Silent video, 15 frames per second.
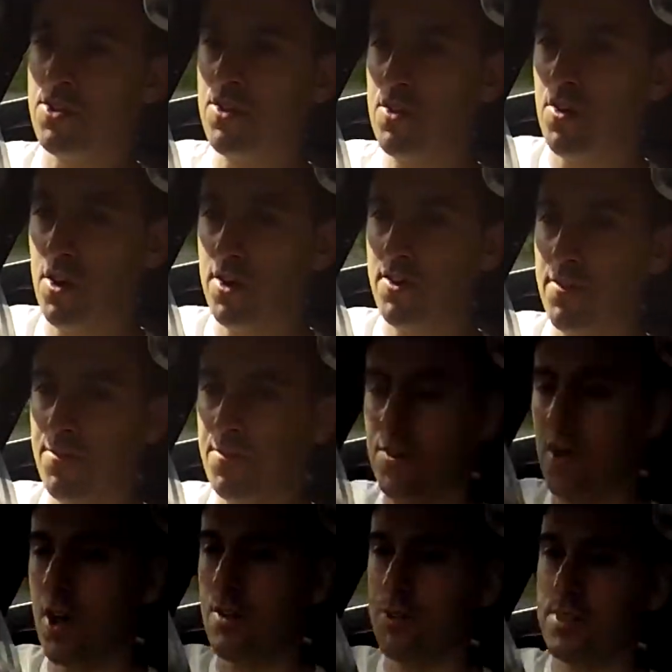kind of
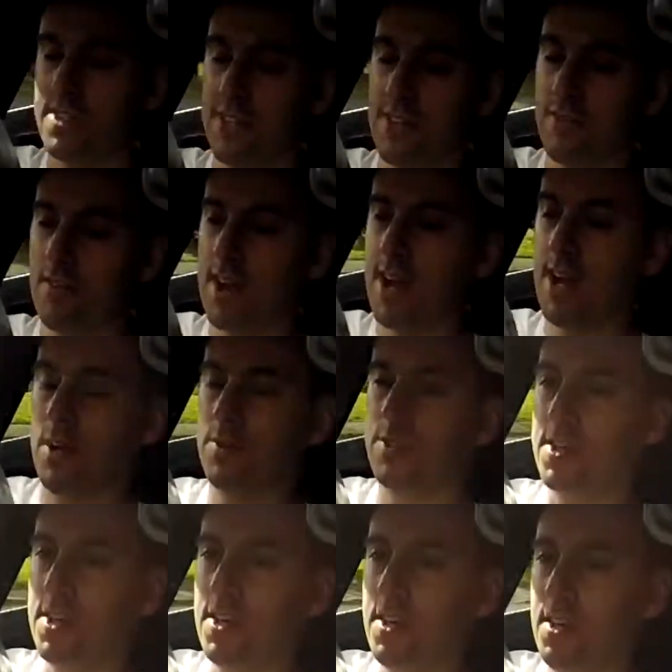coasting around,
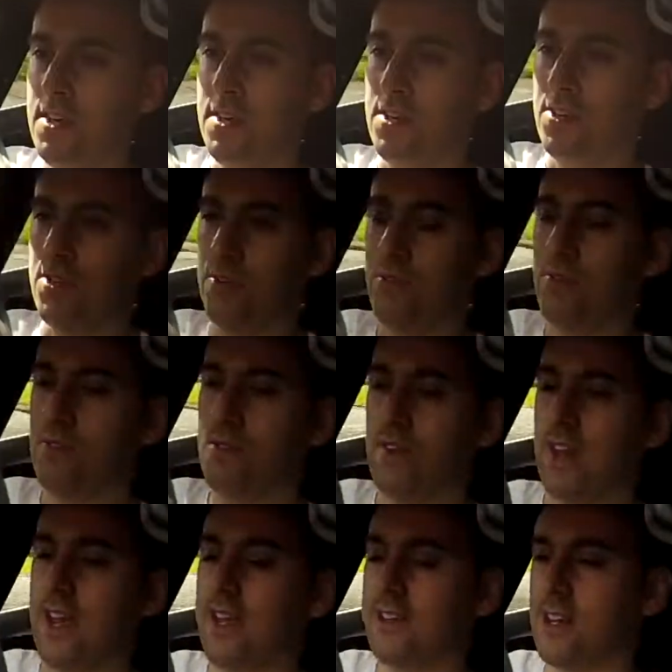
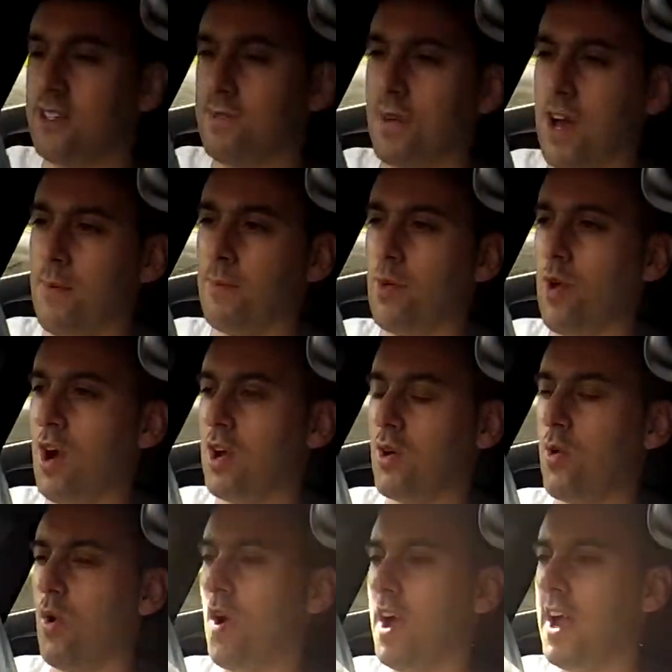it does become quite
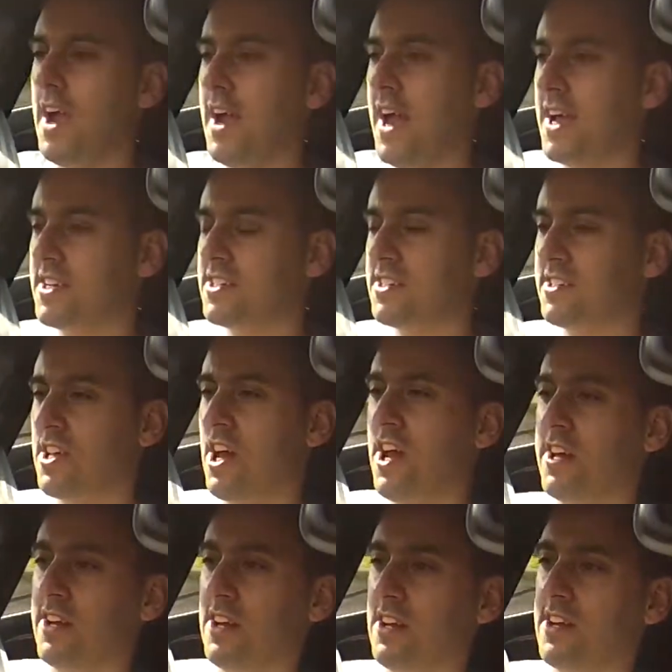quiet.
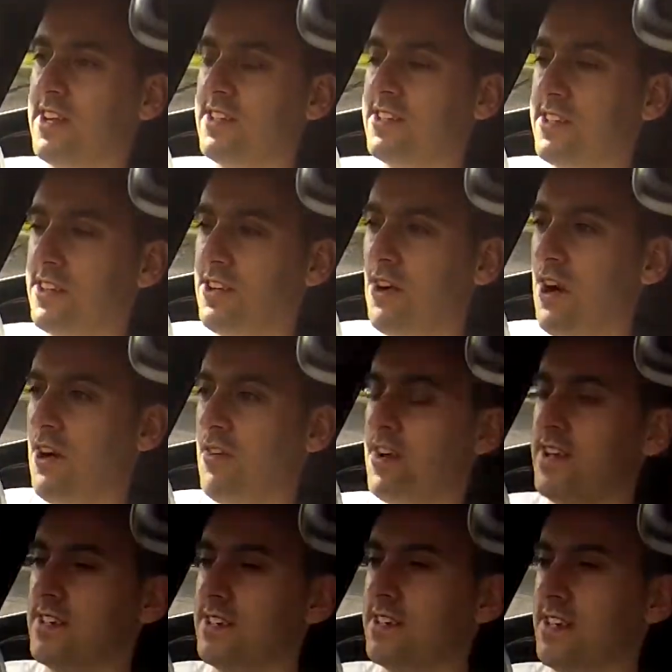Externally to the car,
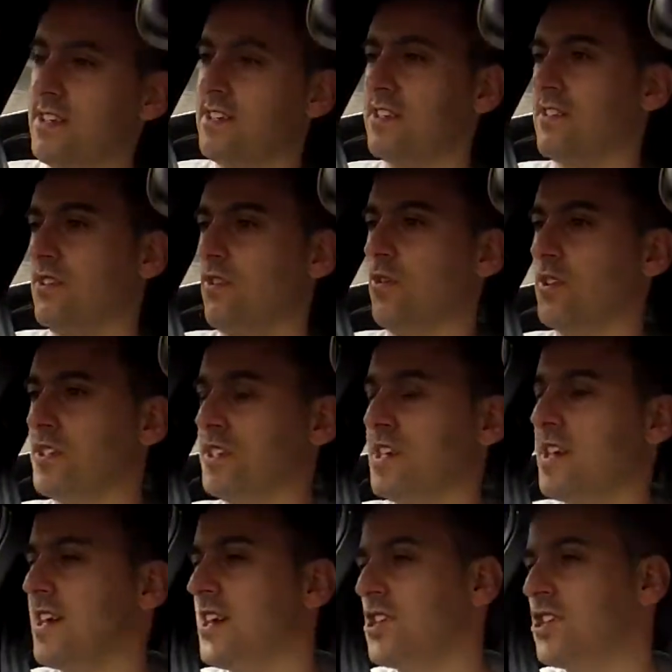it's
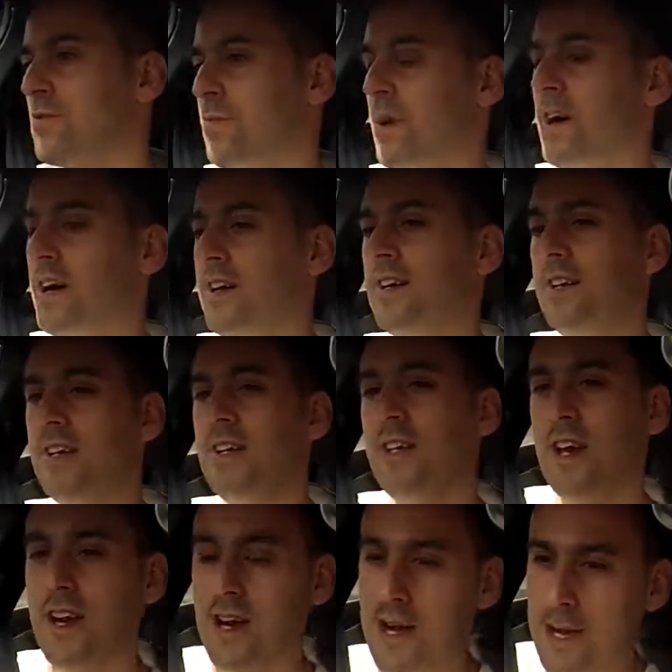noisy-ish, but
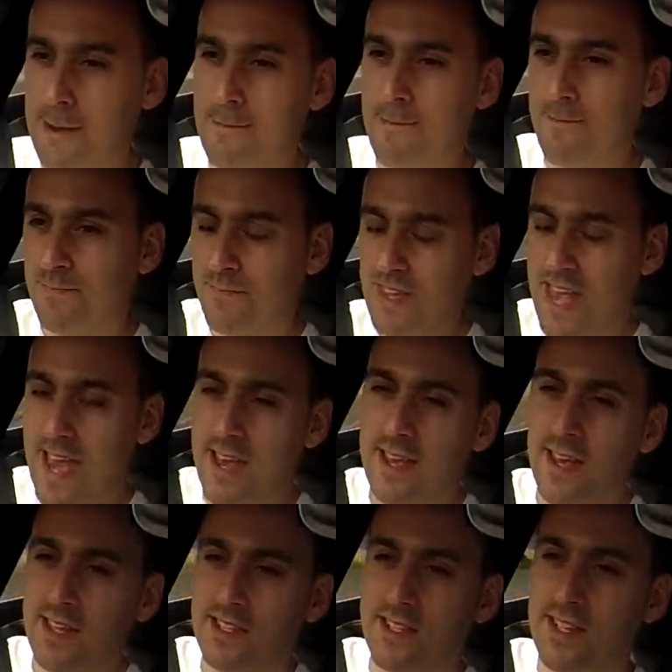yeah,
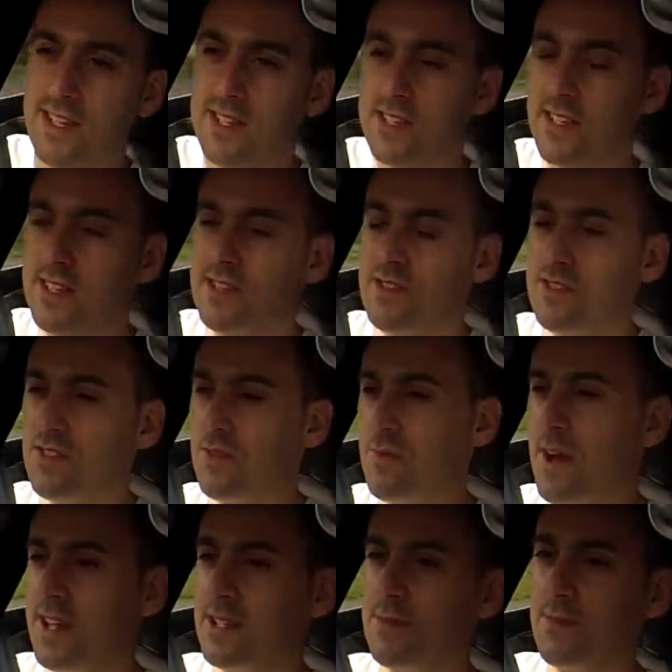it's not too
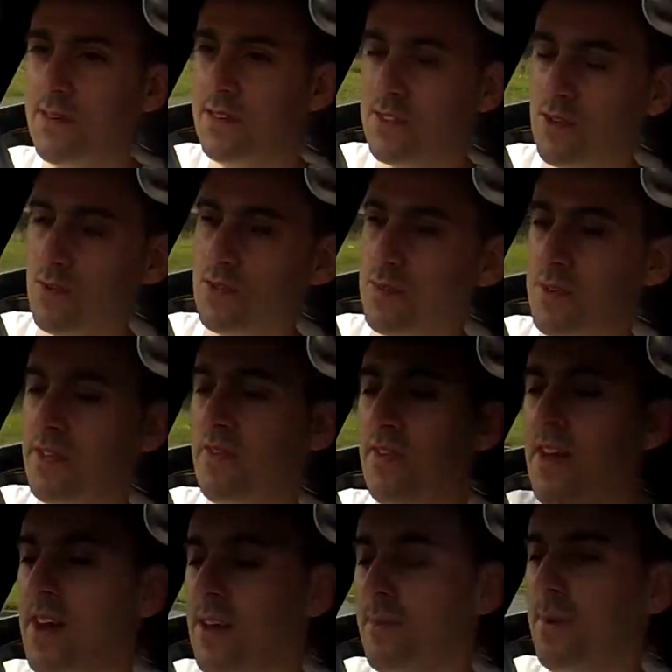bad at all, to be
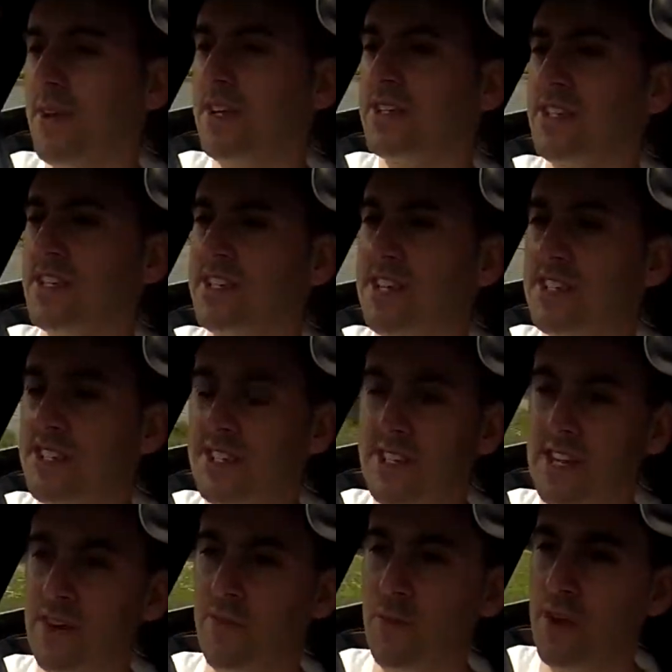fair. But it's easy to
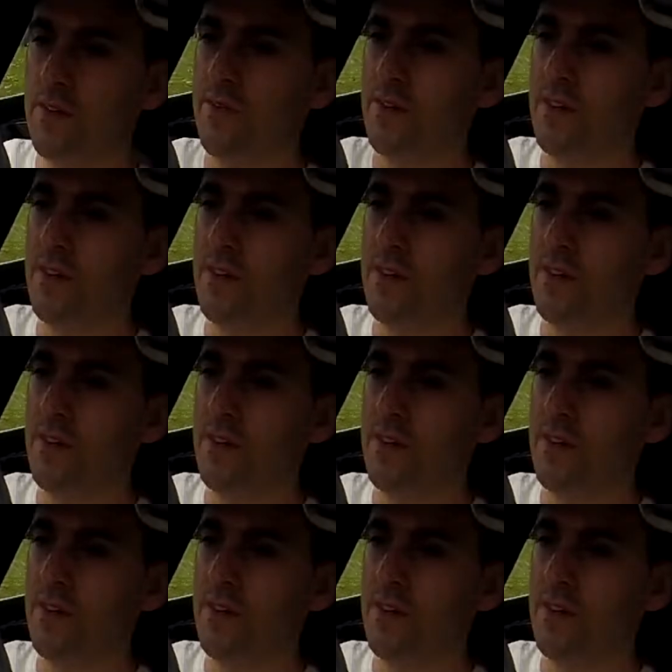live with.